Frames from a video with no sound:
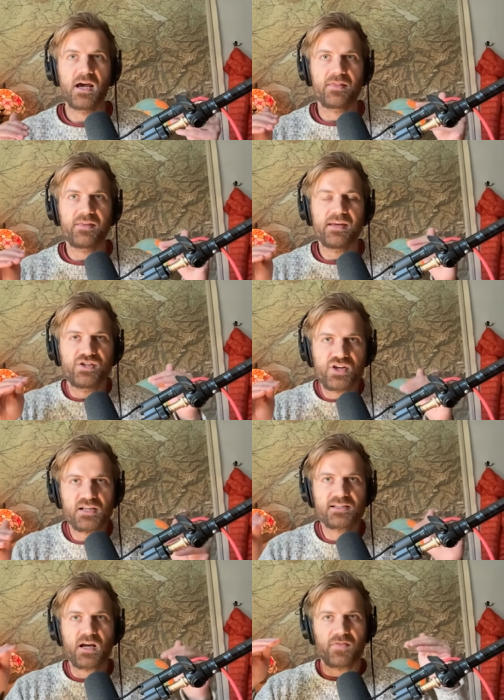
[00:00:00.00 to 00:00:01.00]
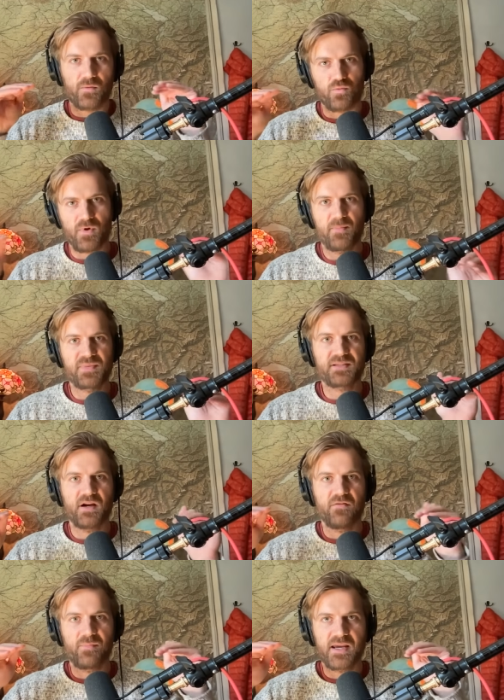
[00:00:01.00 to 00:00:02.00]
he just got the reps
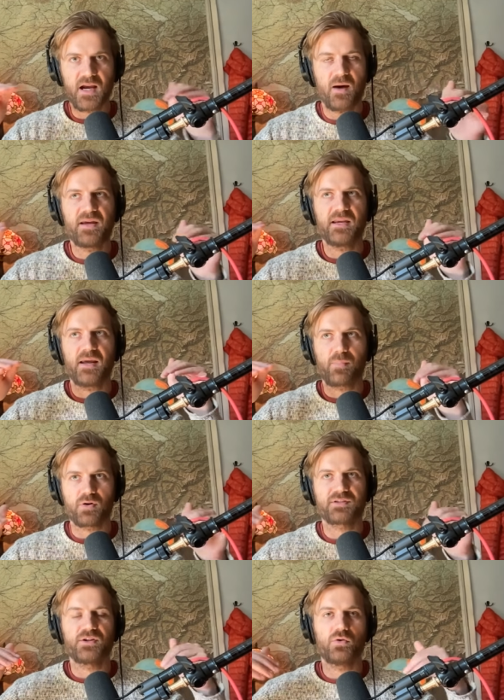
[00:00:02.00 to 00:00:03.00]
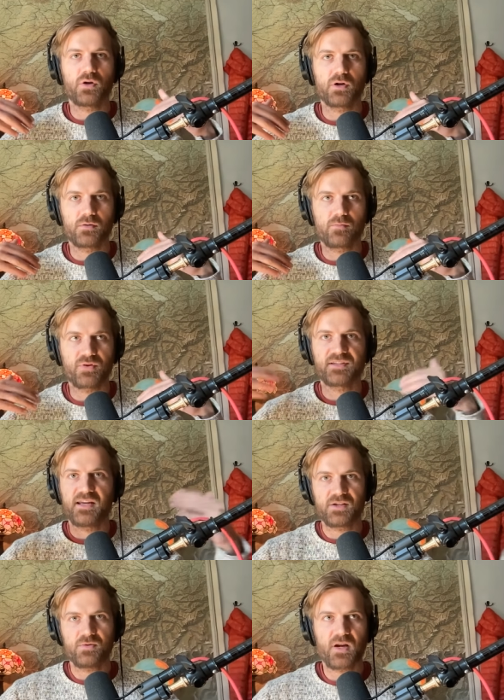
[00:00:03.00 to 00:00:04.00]
of becoming a person who could present
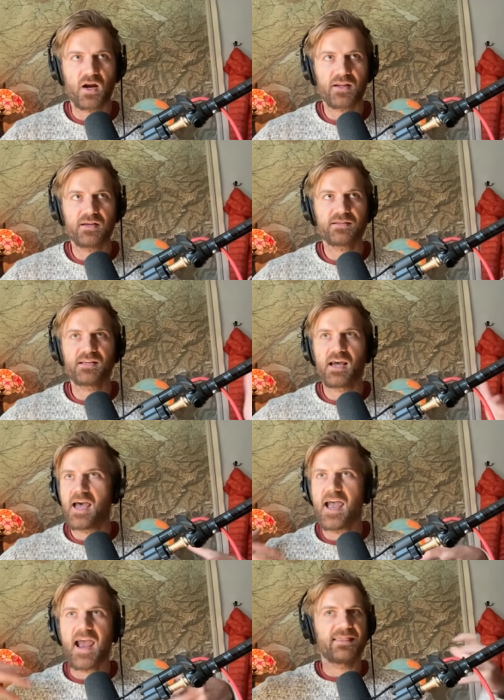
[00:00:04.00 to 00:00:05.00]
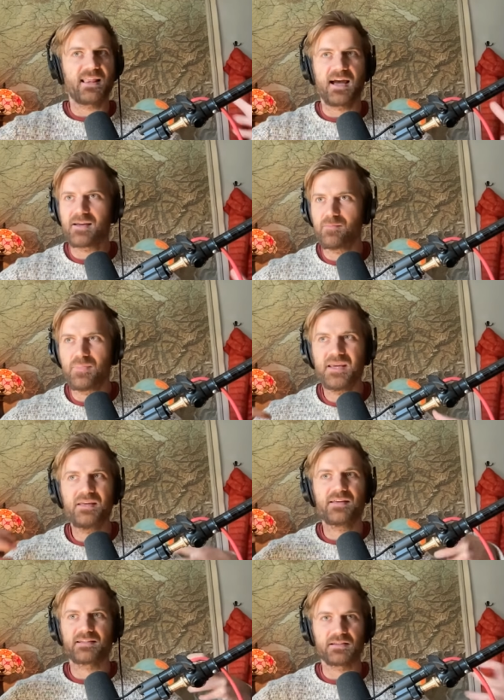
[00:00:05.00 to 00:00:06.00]
to an audience and like be
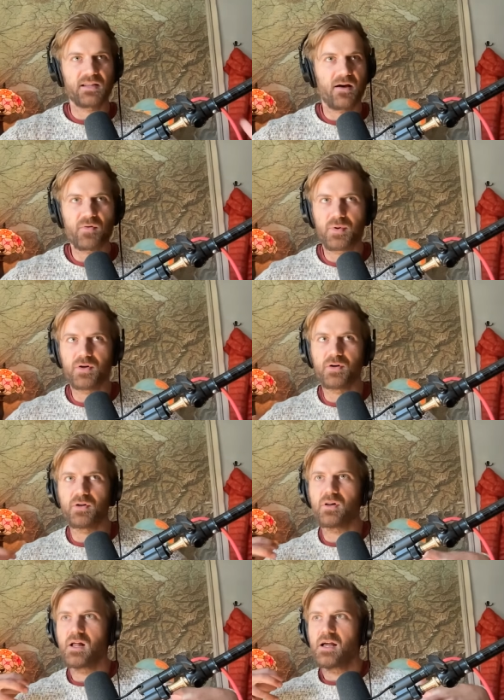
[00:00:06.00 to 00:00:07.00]
this lovable,